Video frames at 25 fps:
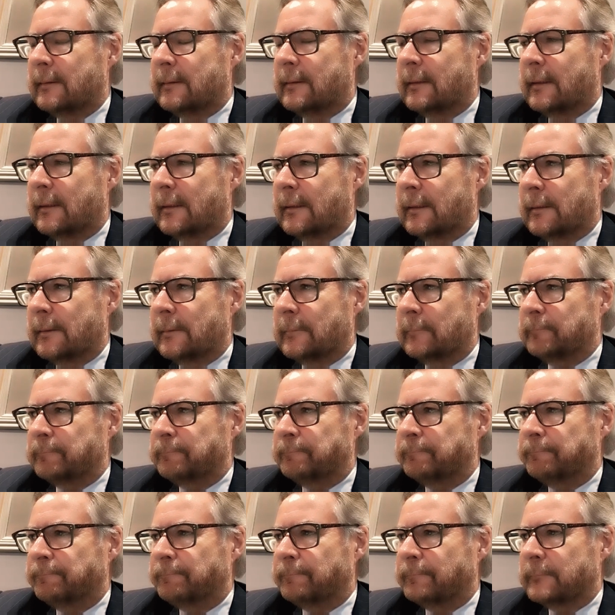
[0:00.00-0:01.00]

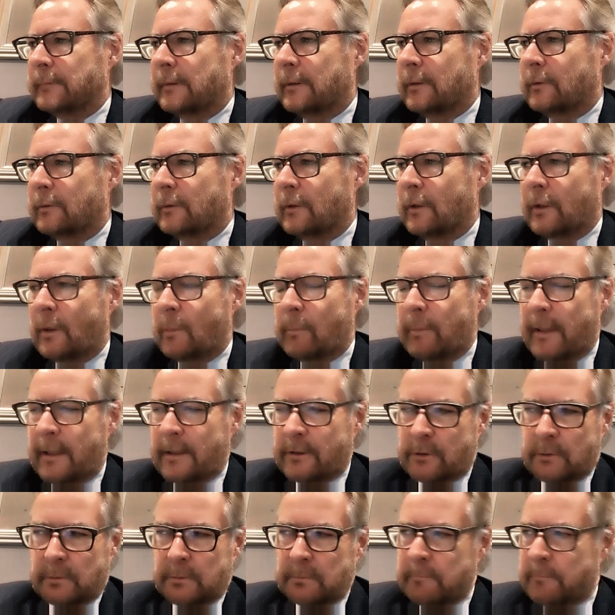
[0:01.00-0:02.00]
um, on the
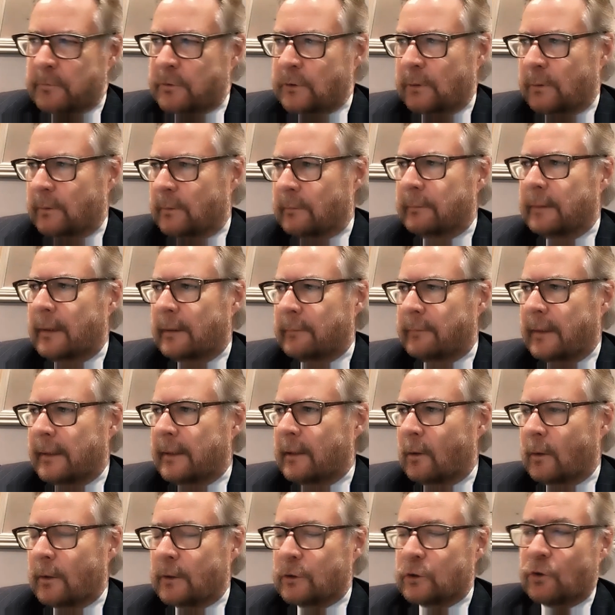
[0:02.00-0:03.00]
bezel. So I think
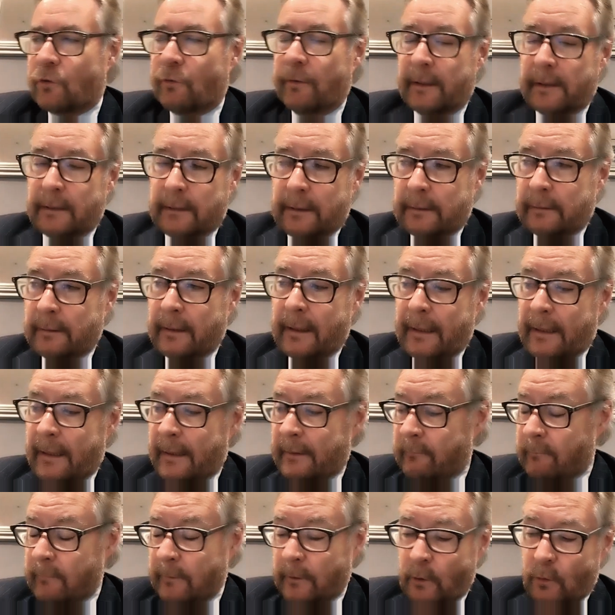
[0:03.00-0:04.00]
it looks great. And and
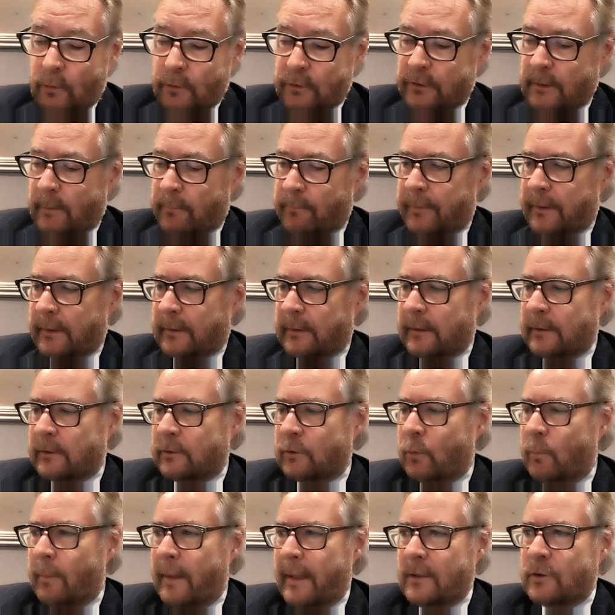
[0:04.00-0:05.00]
I, you know, something that
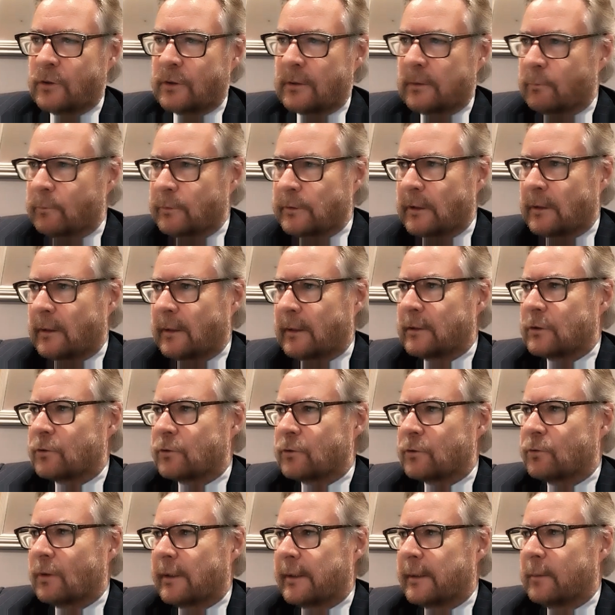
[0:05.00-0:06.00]
you mentioned, I think is
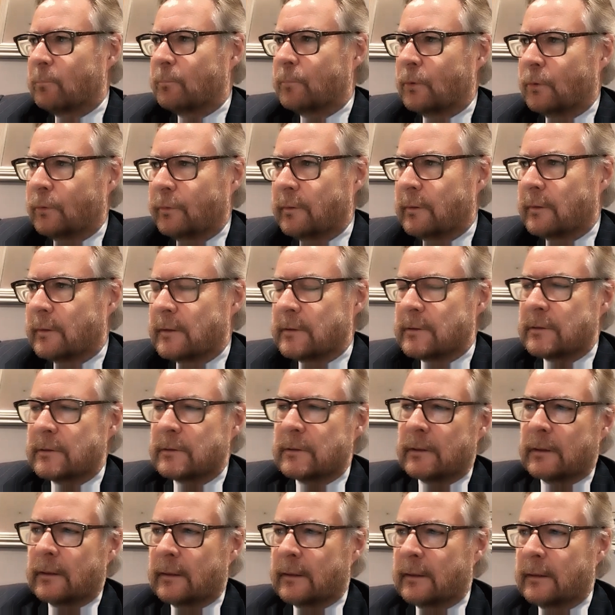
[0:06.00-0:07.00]
really important is
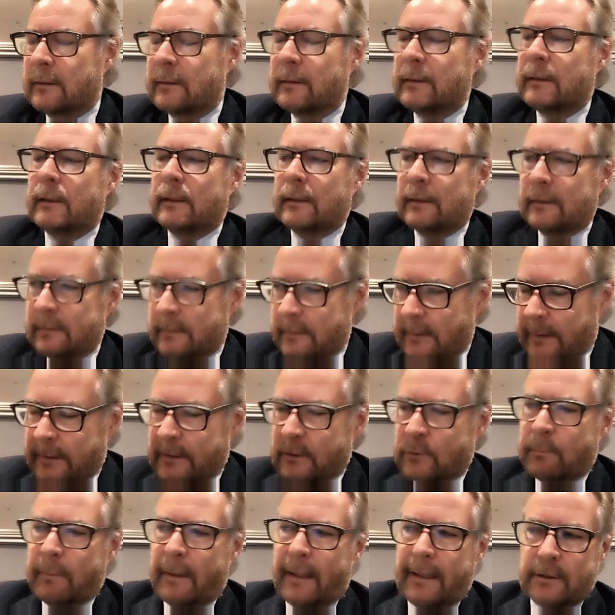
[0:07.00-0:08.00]
the uh, the
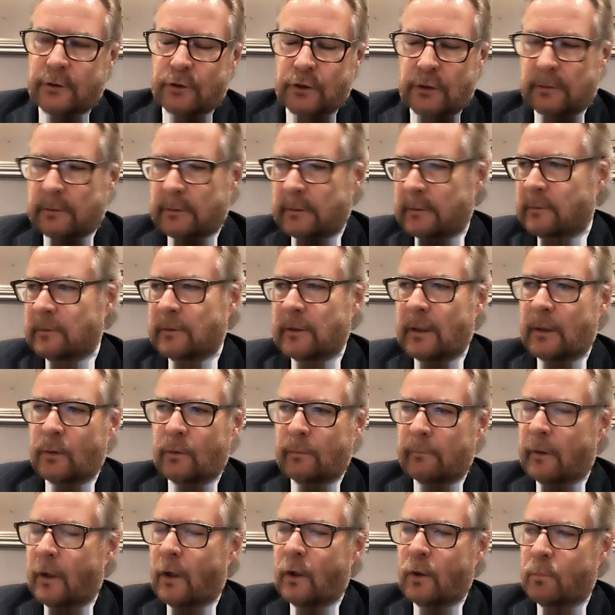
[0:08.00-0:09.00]
expansion and now
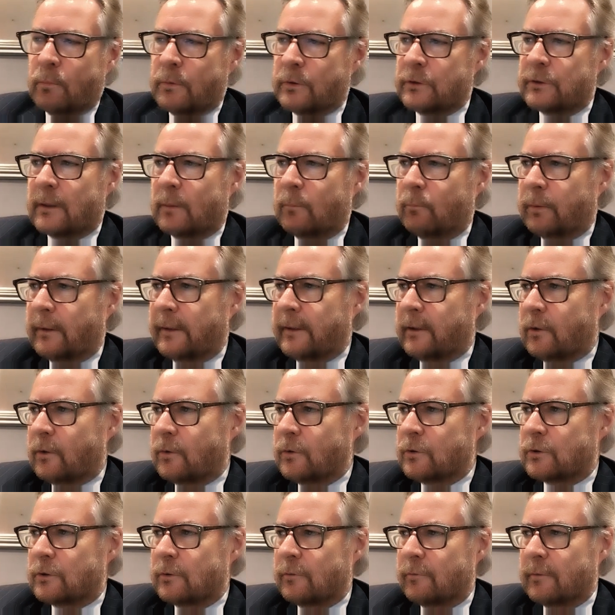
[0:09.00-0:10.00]
almost complete
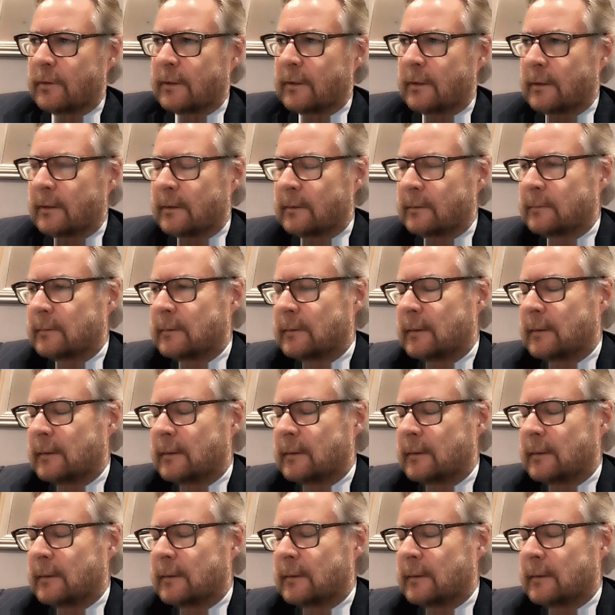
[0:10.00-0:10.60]
use of the uh,